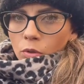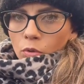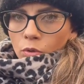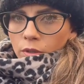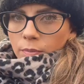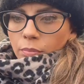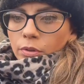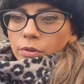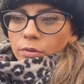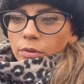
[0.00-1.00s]
August
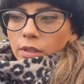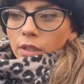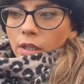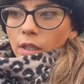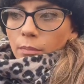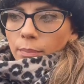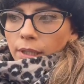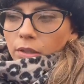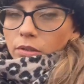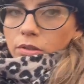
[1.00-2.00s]
prune
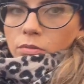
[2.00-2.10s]
because